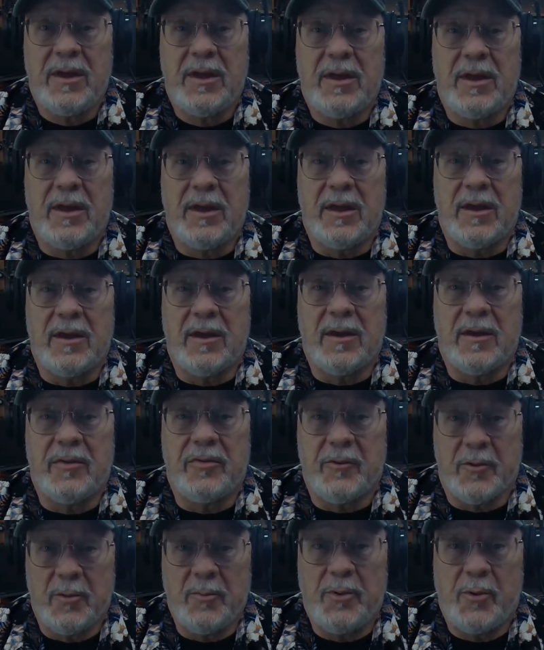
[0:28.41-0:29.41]
and
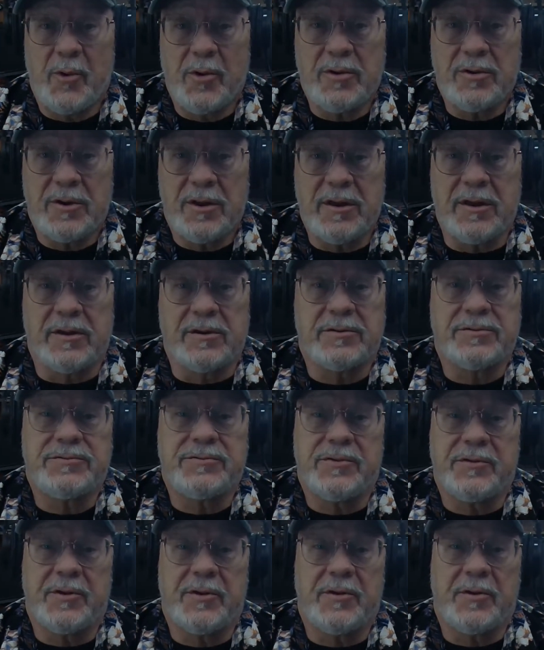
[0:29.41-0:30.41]
they're important links.
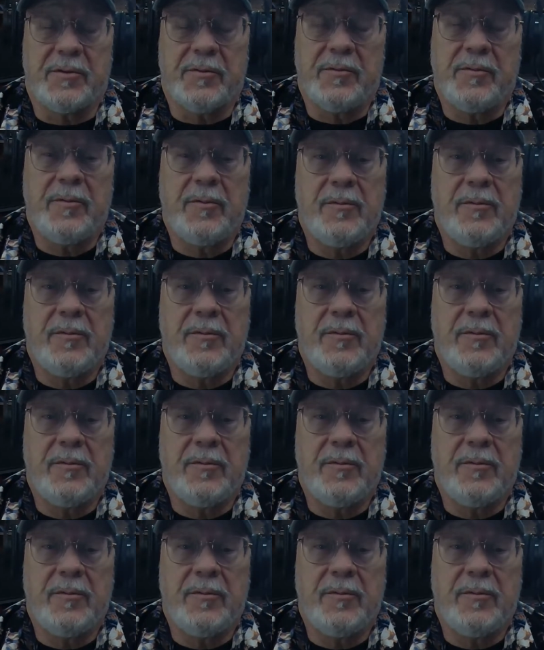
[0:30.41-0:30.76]
They're